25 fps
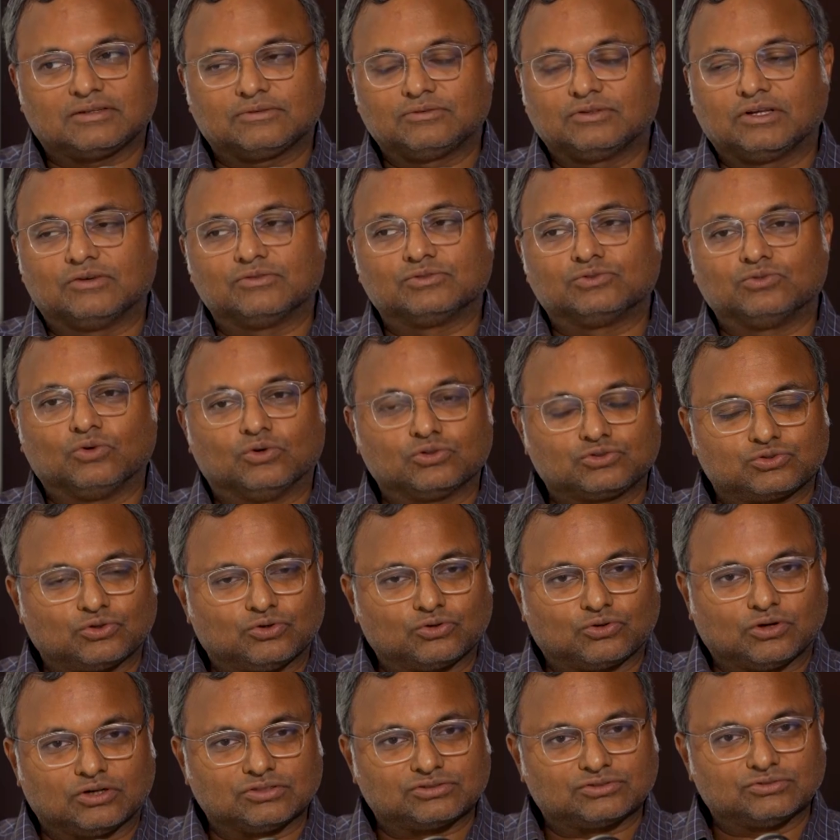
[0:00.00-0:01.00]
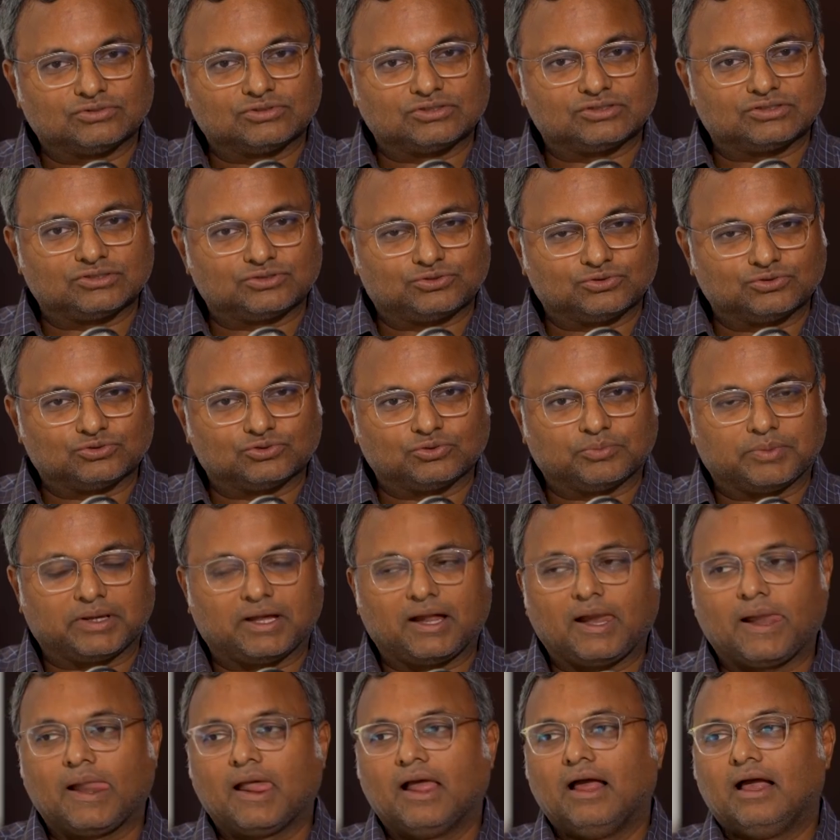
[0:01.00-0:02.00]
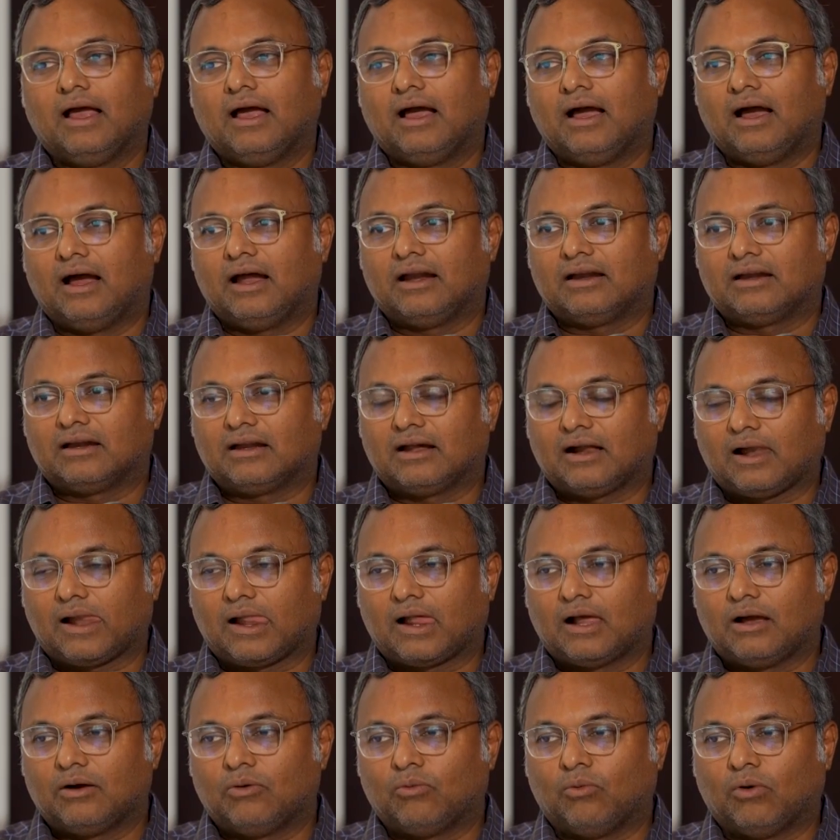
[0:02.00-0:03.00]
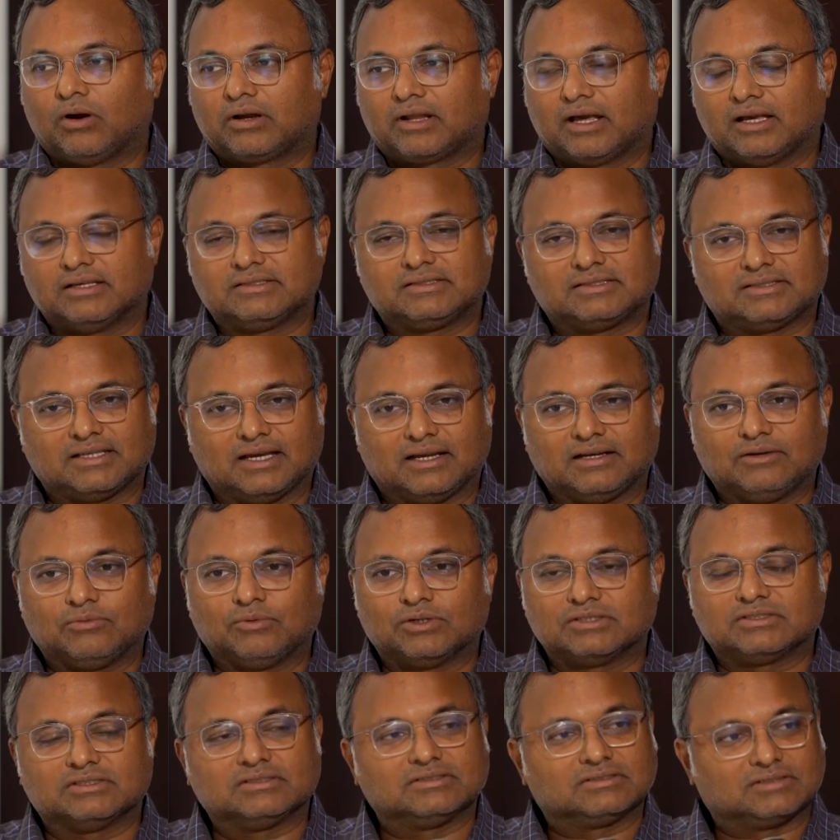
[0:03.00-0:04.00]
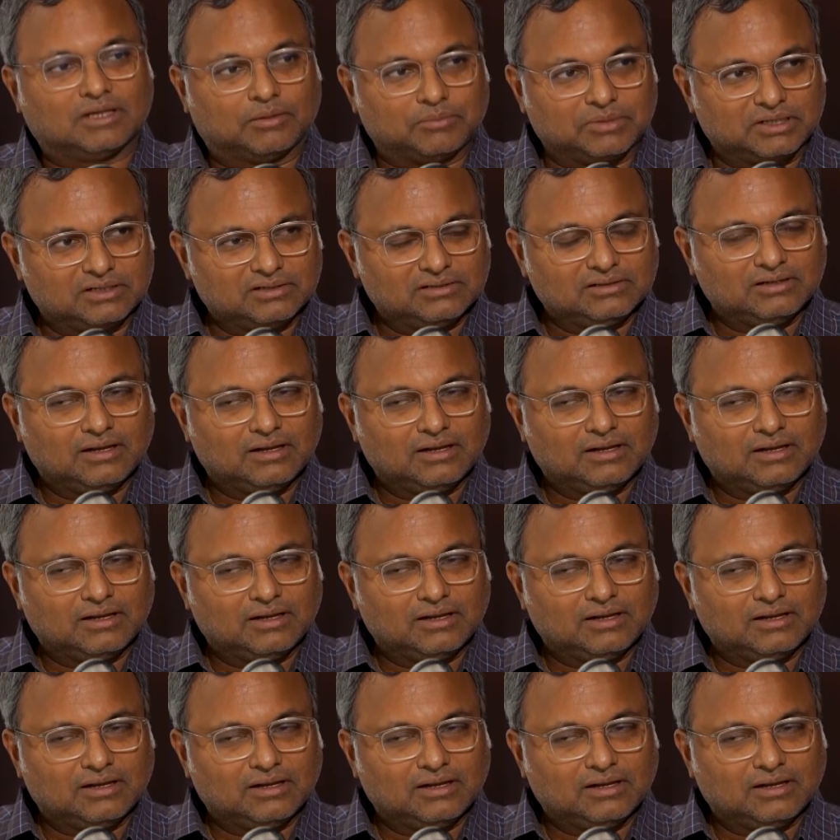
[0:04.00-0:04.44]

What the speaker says: There was no show cause notice issued to me. And what I said was in Tamil.